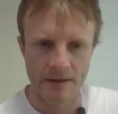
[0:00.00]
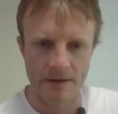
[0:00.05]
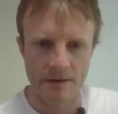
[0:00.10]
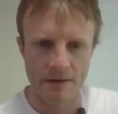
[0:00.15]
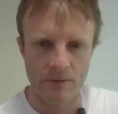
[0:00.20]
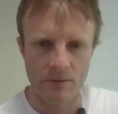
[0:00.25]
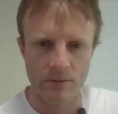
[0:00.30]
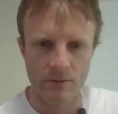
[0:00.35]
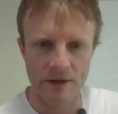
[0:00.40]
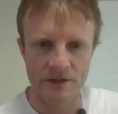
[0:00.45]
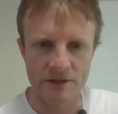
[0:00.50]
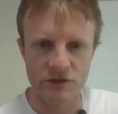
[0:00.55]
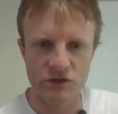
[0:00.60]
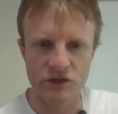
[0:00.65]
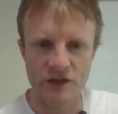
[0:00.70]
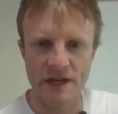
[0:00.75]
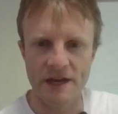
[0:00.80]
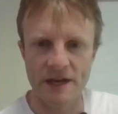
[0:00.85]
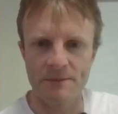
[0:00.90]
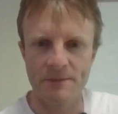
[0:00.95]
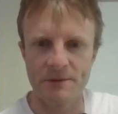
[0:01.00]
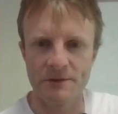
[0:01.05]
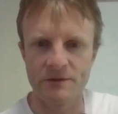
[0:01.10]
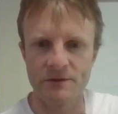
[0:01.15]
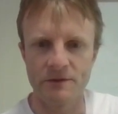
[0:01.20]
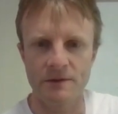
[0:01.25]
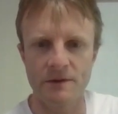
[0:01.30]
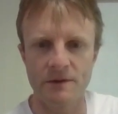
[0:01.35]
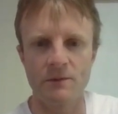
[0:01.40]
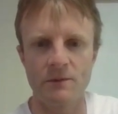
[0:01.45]
What's j upper
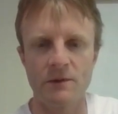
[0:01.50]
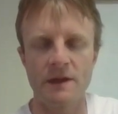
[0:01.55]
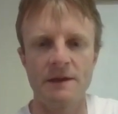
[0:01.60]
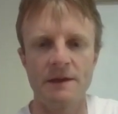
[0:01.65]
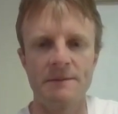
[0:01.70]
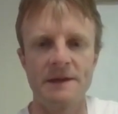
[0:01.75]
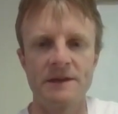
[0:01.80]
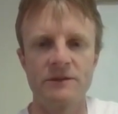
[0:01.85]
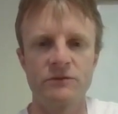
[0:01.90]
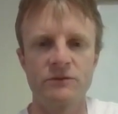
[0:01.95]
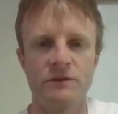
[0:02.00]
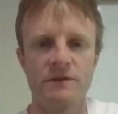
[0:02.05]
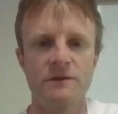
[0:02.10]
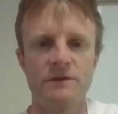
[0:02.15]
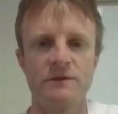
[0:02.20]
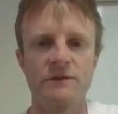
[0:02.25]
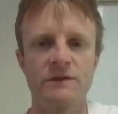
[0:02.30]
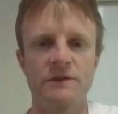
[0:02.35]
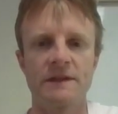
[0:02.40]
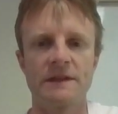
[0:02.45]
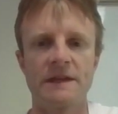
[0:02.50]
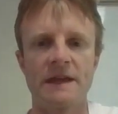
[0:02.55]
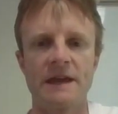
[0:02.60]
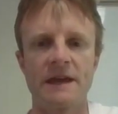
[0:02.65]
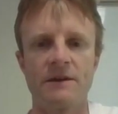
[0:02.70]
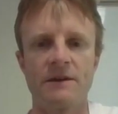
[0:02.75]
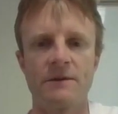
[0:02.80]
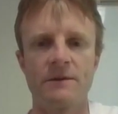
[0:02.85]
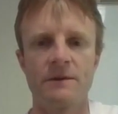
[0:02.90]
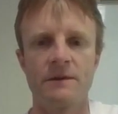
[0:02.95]
0? Well, I'm introducing
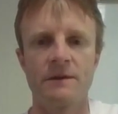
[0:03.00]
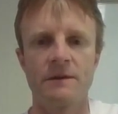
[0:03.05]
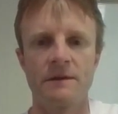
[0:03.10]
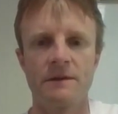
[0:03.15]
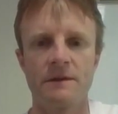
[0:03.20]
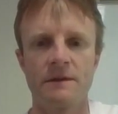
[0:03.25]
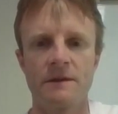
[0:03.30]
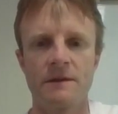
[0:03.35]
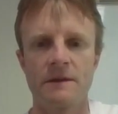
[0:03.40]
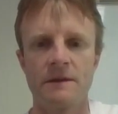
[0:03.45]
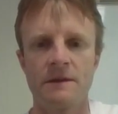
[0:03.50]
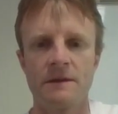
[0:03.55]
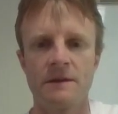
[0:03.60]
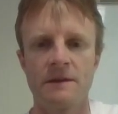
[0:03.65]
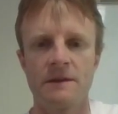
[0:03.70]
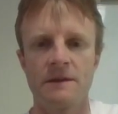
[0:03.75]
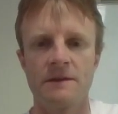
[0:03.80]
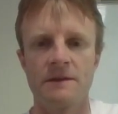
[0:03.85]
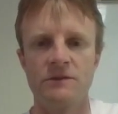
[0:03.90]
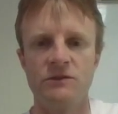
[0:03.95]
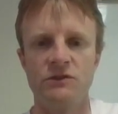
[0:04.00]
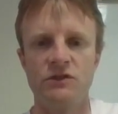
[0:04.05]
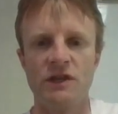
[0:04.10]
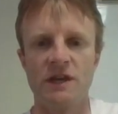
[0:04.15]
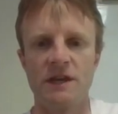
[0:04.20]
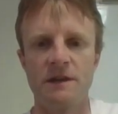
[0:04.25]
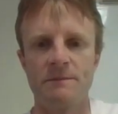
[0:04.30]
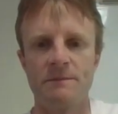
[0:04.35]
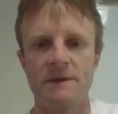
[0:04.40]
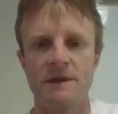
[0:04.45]
now
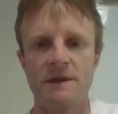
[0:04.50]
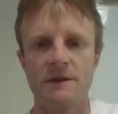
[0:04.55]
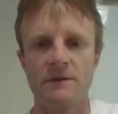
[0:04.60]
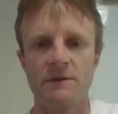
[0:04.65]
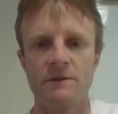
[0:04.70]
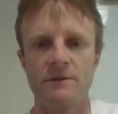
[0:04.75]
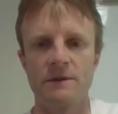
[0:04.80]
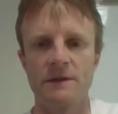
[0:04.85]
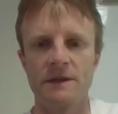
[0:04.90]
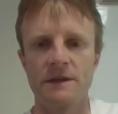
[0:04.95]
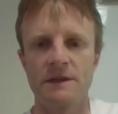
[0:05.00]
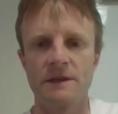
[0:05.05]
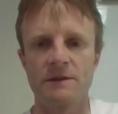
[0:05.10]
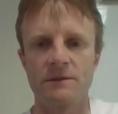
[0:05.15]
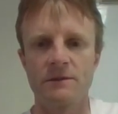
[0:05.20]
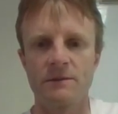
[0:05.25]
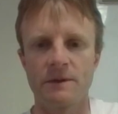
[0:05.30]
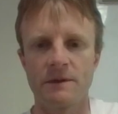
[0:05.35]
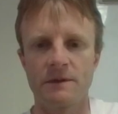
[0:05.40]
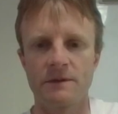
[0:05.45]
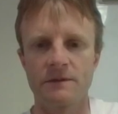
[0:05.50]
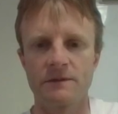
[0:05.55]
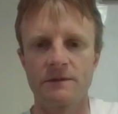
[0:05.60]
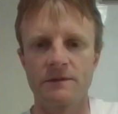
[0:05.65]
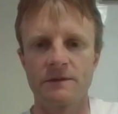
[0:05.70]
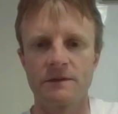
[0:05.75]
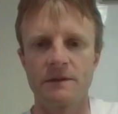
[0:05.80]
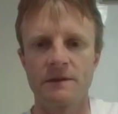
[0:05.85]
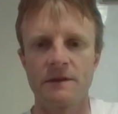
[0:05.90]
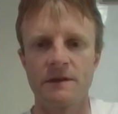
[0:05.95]
j mu equals
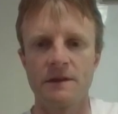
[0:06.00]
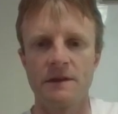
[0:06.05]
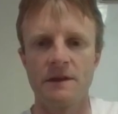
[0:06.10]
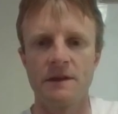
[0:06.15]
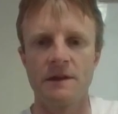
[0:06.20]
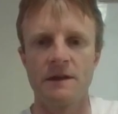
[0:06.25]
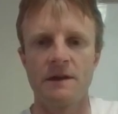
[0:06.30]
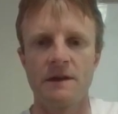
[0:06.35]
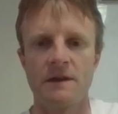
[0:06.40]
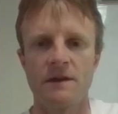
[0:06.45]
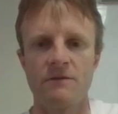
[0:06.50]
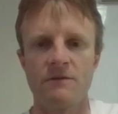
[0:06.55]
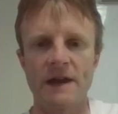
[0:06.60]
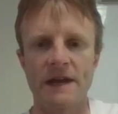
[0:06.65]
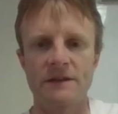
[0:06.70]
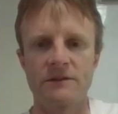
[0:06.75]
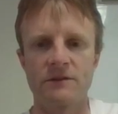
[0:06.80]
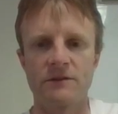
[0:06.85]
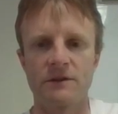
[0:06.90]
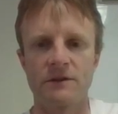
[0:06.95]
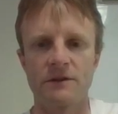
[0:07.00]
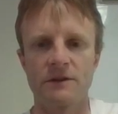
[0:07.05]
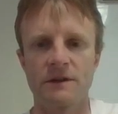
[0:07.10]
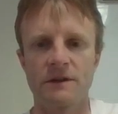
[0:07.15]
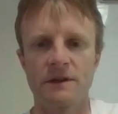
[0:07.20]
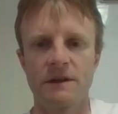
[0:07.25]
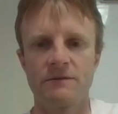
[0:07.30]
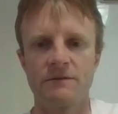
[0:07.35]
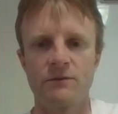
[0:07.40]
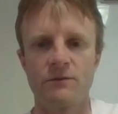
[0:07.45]
a vector,
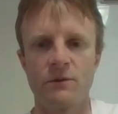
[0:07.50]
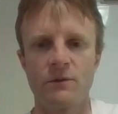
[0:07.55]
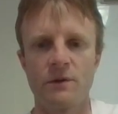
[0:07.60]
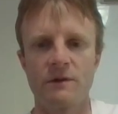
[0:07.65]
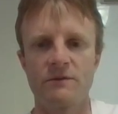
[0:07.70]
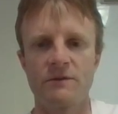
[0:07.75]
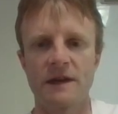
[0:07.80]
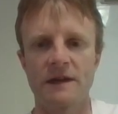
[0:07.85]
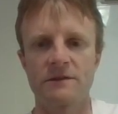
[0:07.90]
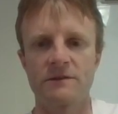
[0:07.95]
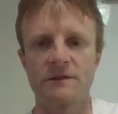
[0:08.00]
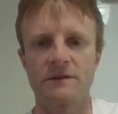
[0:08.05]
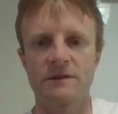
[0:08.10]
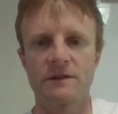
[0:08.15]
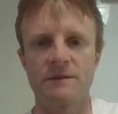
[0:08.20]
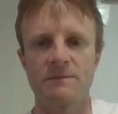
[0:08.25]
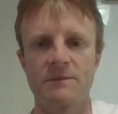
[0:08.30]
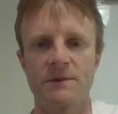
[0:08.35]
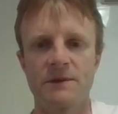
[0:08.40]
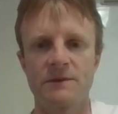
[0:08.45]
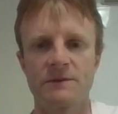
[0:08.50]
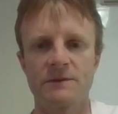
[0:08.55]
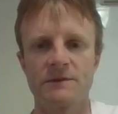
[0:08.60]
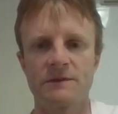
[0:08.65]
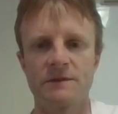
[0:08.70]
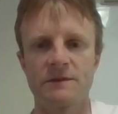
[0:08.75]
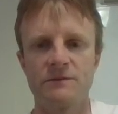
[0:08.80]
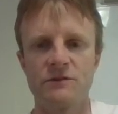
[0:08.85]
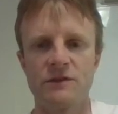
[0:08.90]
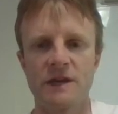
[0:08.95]
4 vector composed
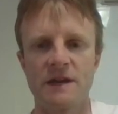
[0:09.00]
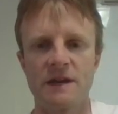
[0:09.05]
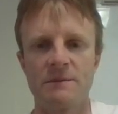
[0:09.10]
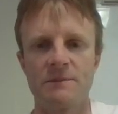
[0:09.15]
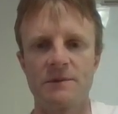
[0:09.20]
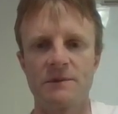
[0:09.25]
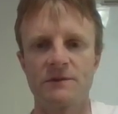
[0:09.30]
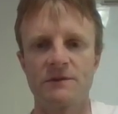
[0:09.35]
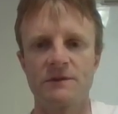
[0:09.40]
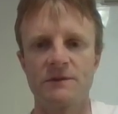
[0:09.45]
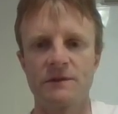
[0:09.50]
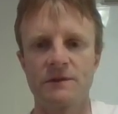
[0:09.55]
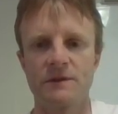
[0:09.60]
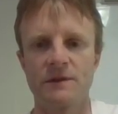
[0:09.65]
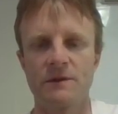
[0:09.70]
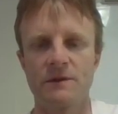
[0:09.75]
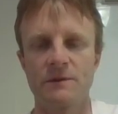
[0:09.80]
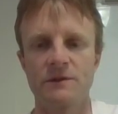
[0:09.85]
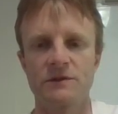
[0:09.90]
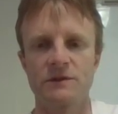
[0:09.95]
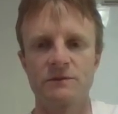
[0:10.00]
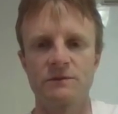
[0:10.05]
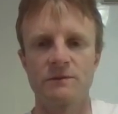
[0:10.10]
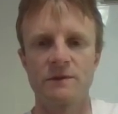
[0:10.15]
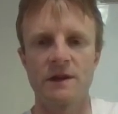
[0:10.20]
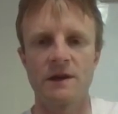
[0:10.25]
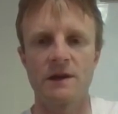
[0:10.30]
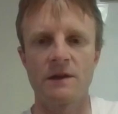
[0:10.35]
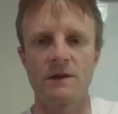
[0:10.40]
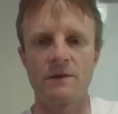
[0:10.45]
of j upper 0, which is
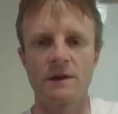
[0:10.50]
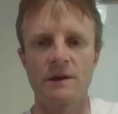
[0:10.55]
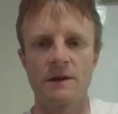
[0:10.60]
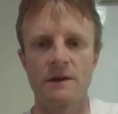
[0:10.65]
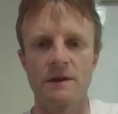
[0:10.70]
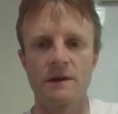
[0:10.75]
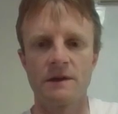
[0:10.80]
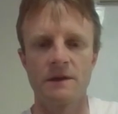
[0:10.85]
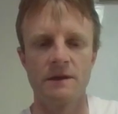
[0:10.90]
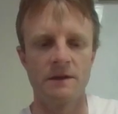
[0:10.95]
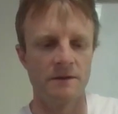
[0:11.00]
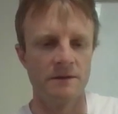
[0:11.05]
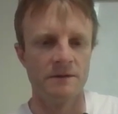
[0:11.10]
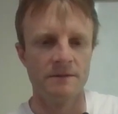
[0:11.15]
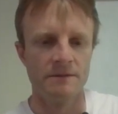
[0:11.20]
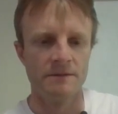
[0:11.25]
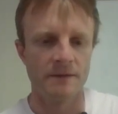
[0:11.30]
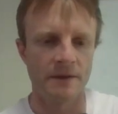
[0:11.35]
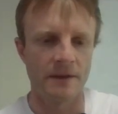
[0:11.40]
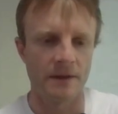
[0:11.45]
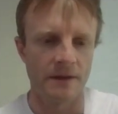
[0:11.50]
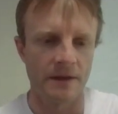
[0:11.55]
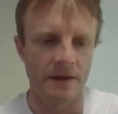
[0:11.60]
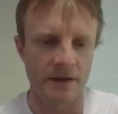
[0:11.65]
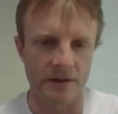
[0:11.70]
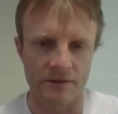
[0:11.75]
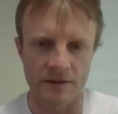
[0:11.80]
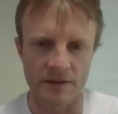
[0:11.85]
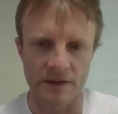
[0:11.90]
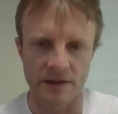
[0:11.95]
rho. I
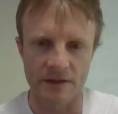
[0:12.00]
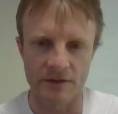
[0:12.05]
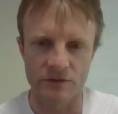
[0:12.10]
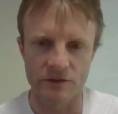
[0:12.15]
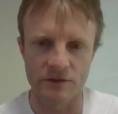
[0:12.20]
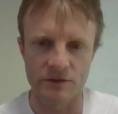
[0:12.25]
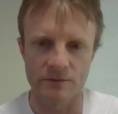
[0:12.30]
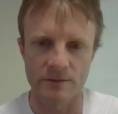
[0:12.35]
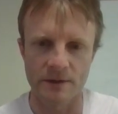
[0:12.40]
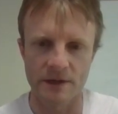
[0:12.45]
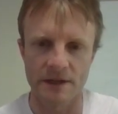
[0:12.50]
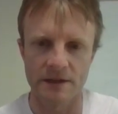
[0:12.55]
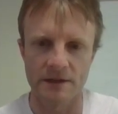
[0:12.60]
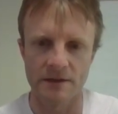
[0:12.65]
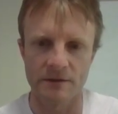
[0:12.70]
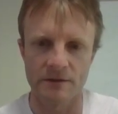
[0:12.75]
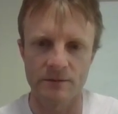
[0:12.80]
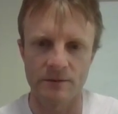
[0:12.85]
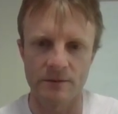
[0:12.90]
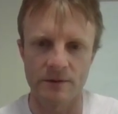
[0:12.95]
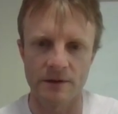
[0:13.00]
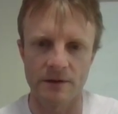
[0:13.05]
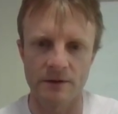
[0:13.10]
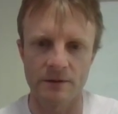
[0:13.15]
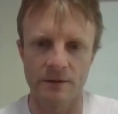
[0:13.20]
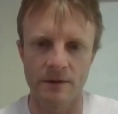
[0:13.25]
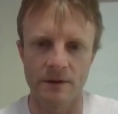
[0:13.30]
guess I can just write it as rho.